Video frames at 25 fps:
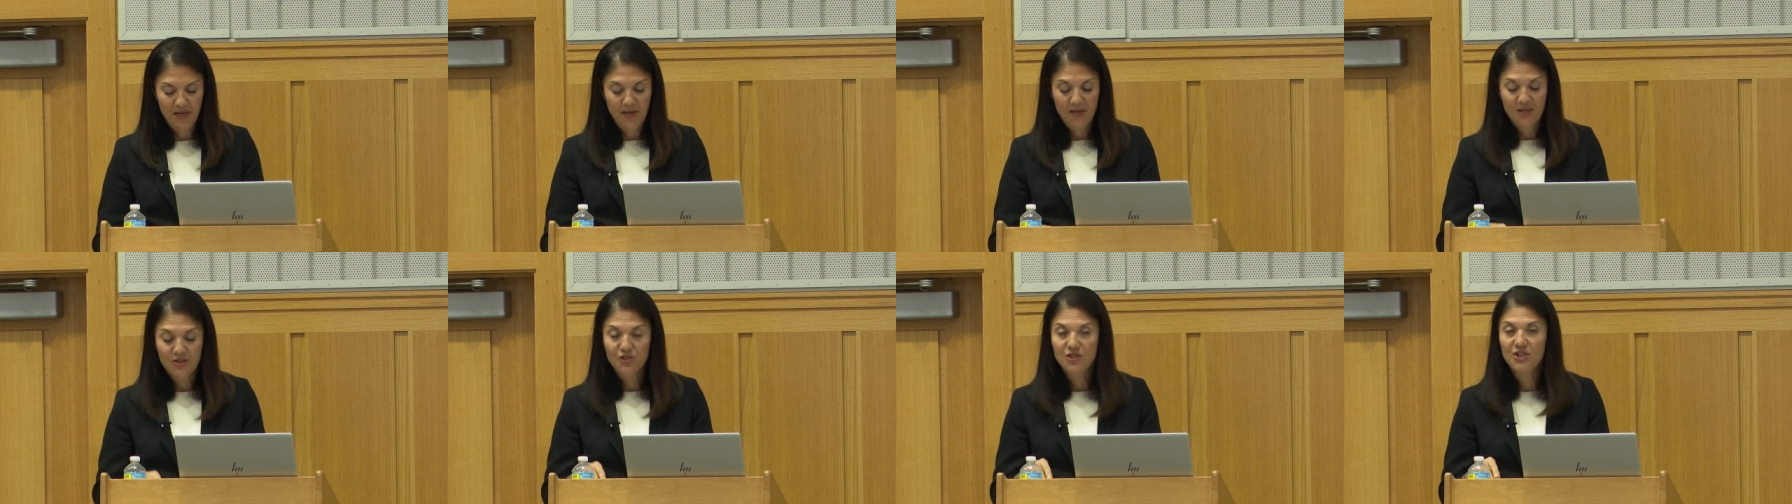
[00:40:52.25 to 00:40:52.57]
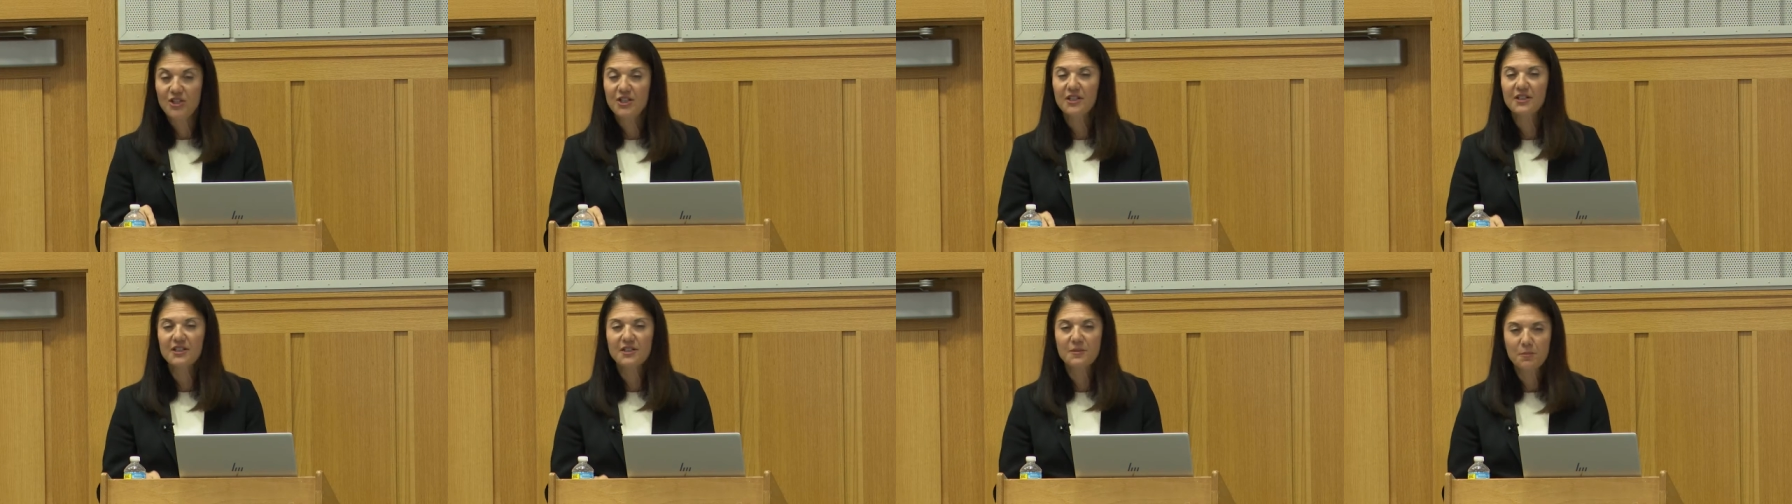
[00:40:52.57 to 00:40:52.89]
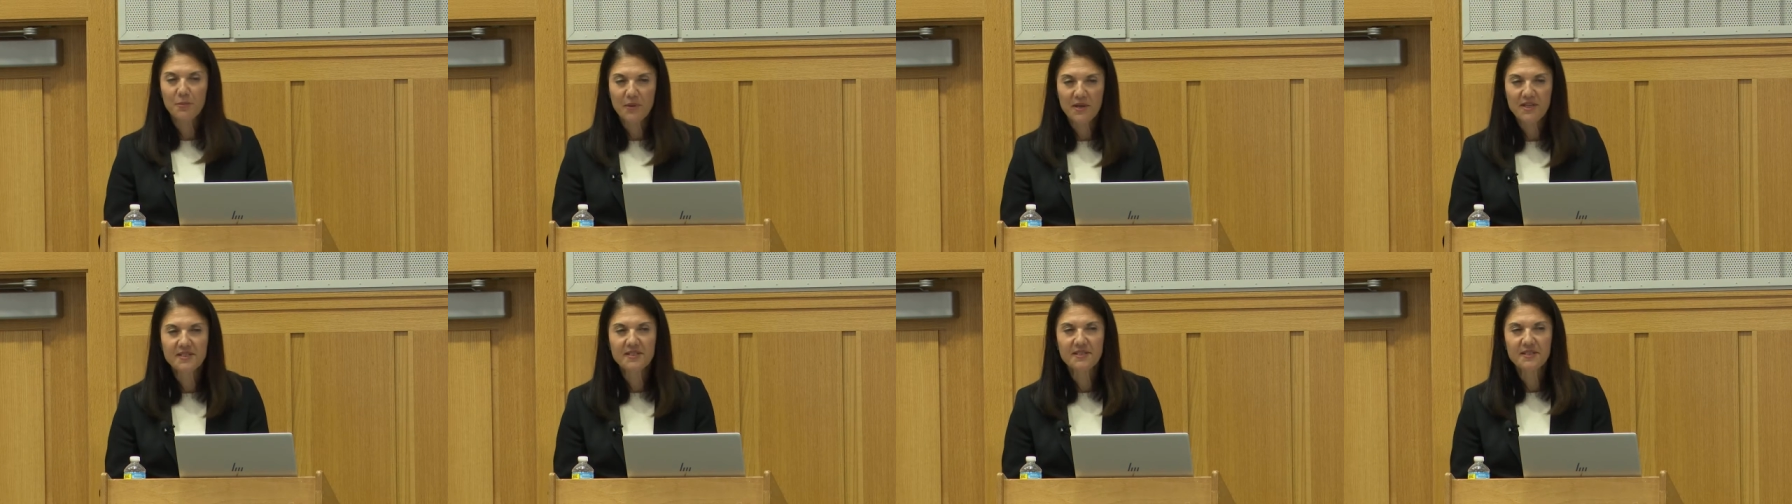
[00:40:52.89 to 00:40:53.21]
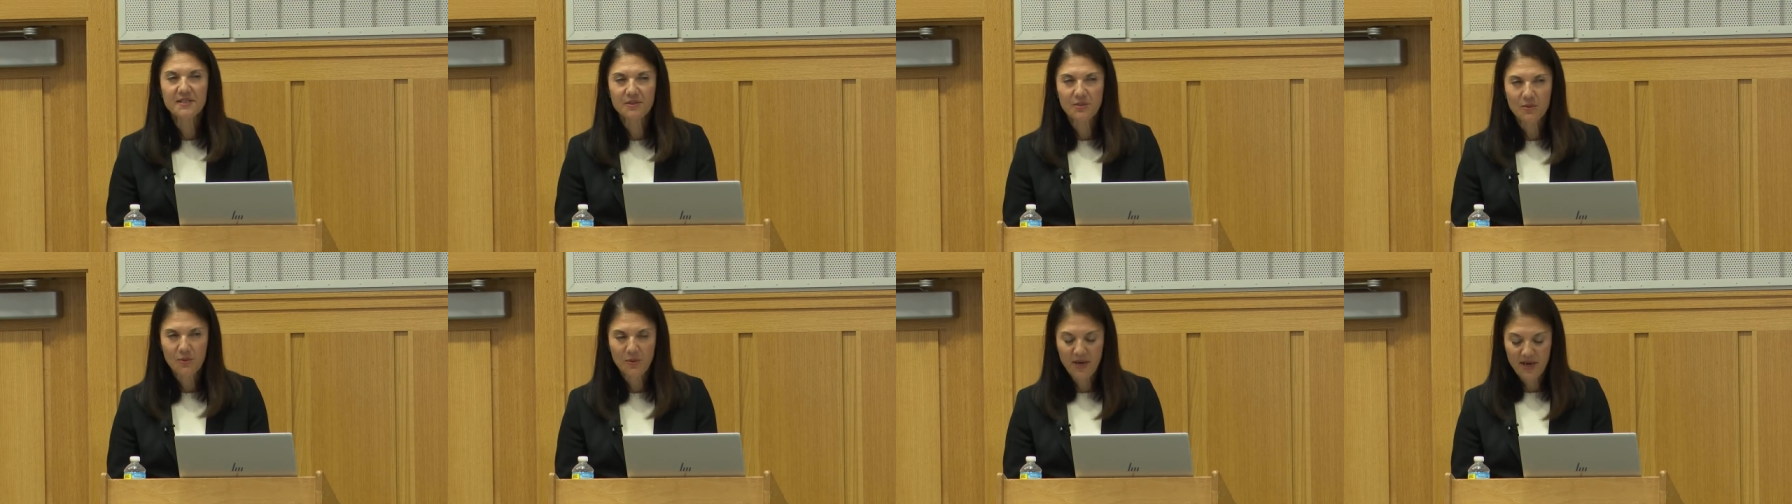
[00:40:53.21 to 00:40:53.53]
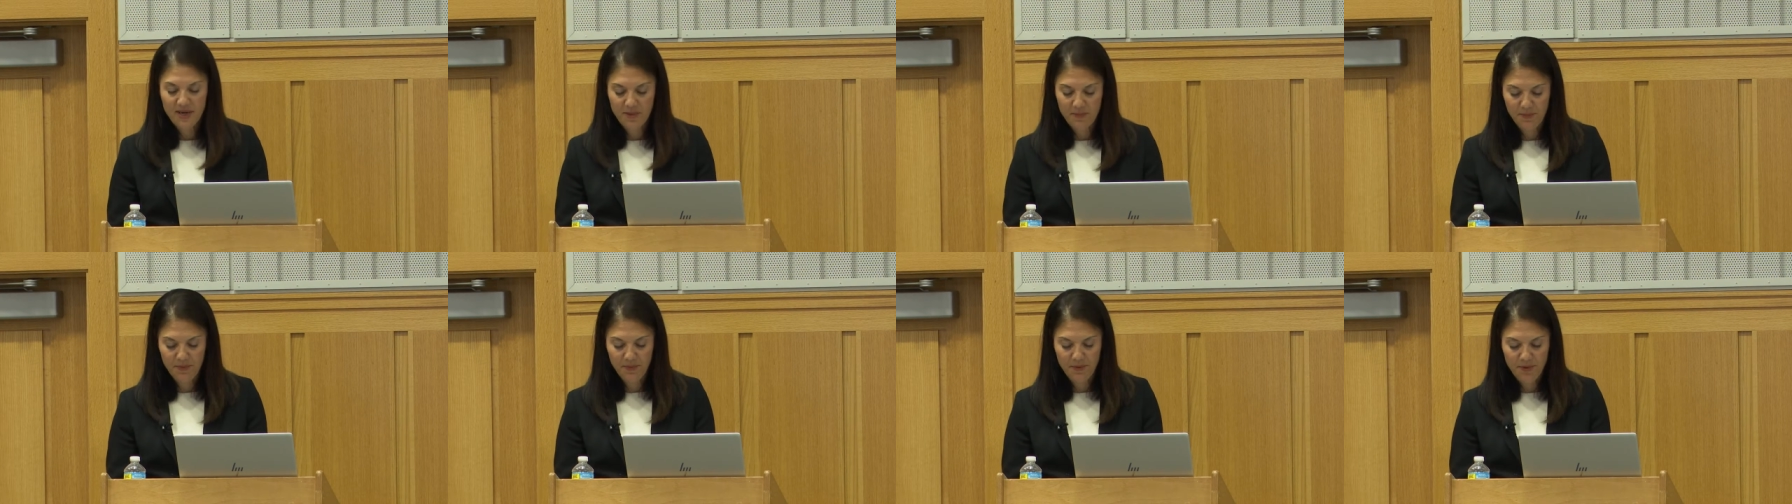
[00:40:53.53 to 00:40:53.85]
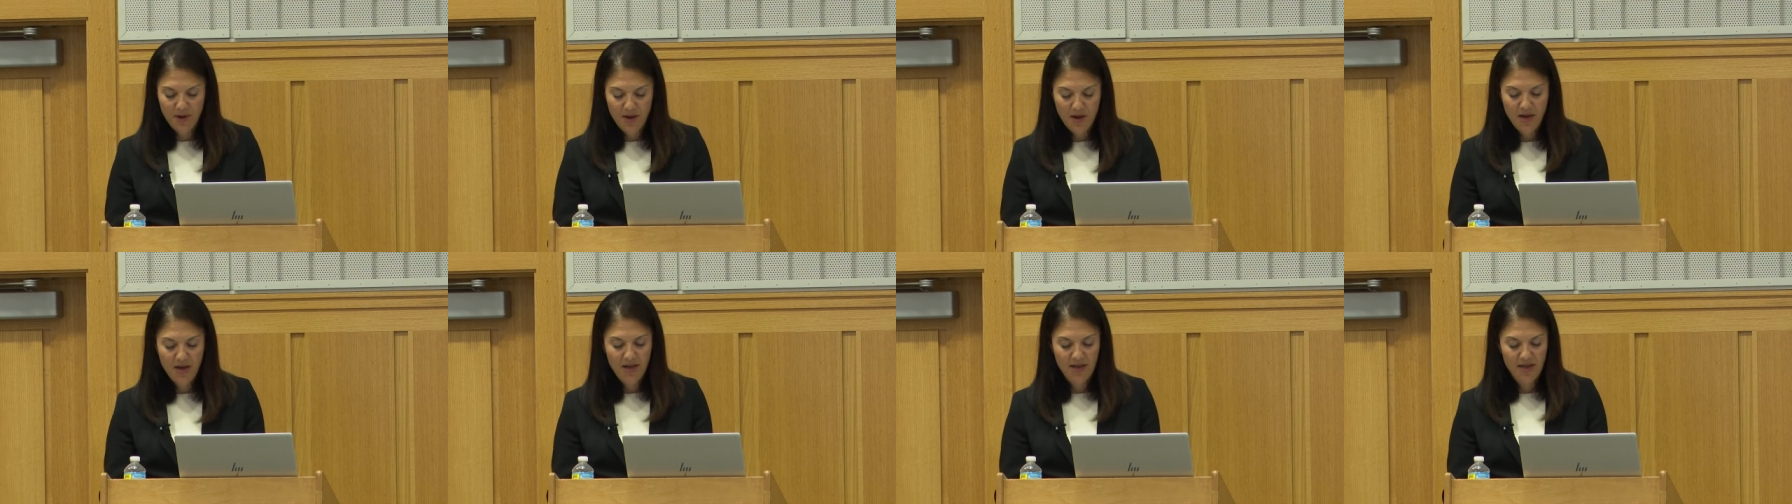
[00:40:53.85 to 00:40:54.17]
She expresses great
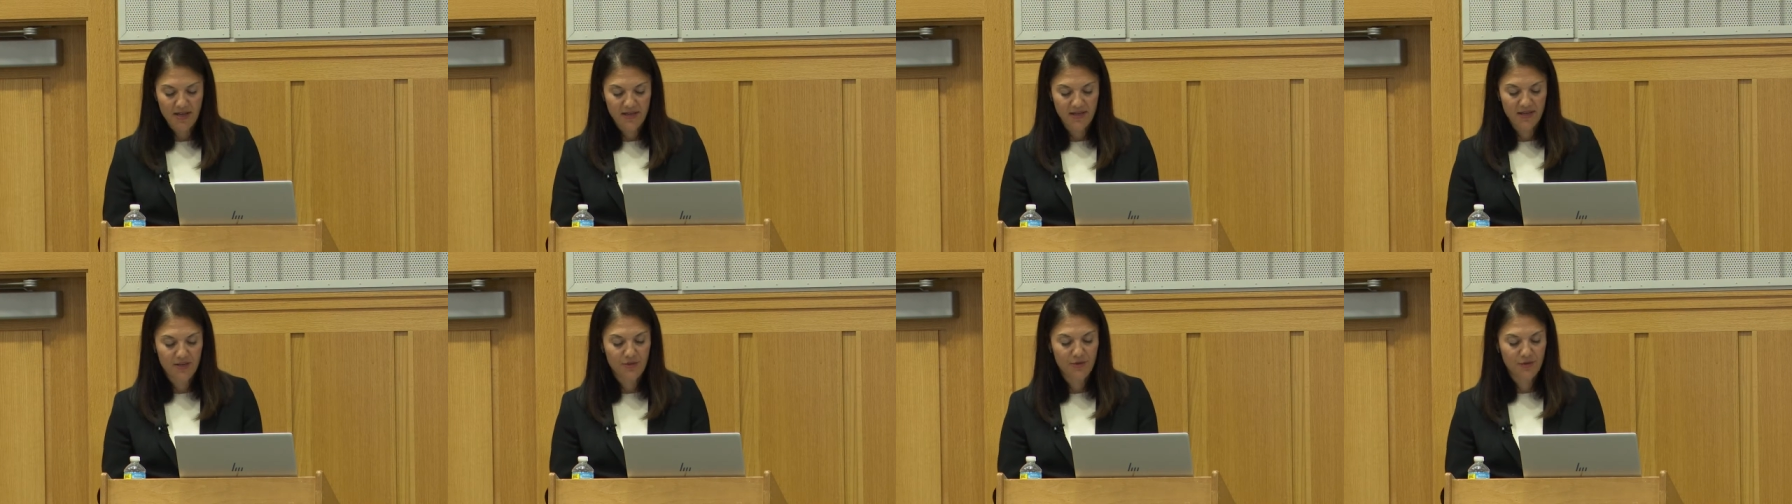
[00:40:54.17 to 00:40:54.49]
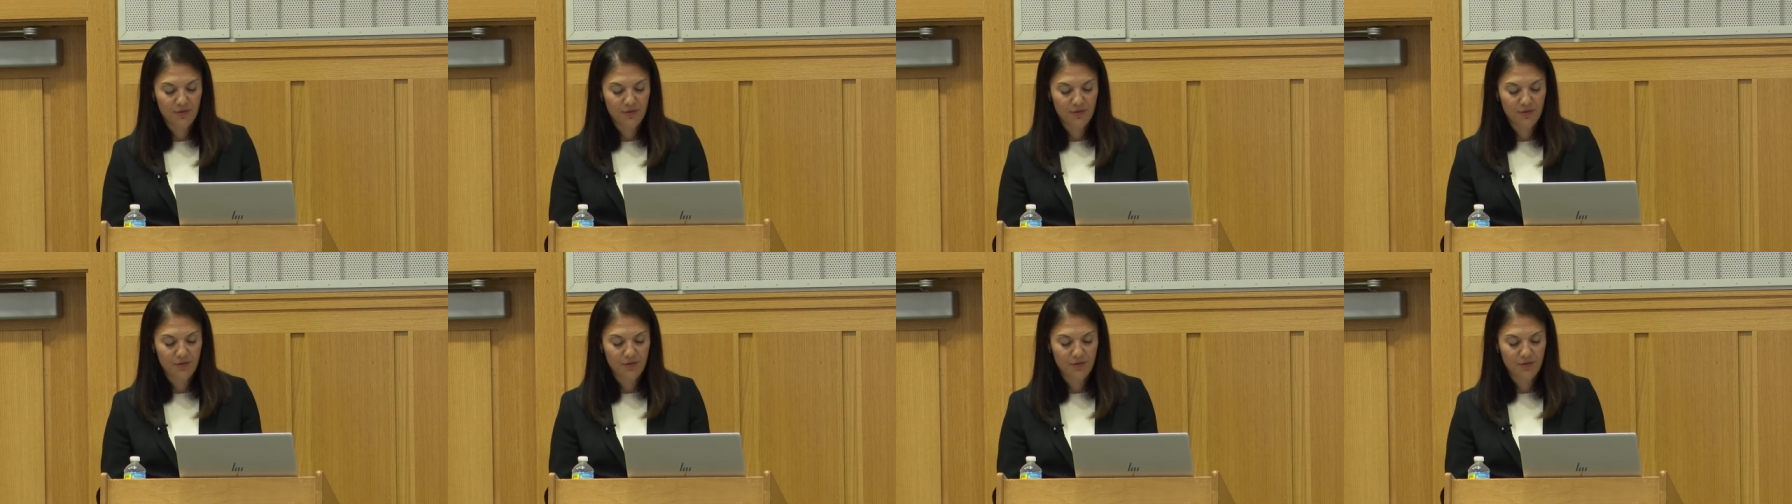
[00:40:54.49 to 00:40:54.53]
pride in